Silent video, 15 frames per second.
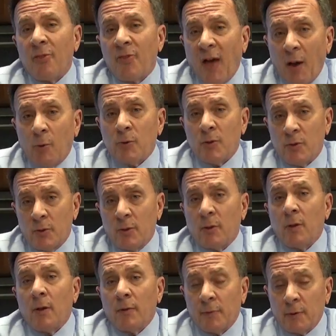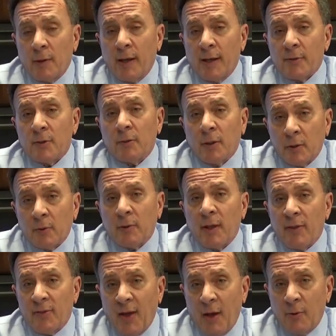thousands of clients, literally
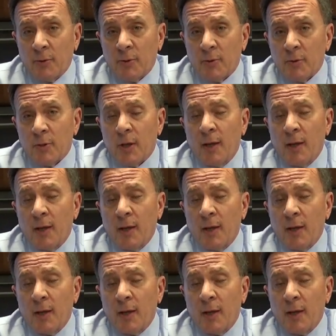thousands.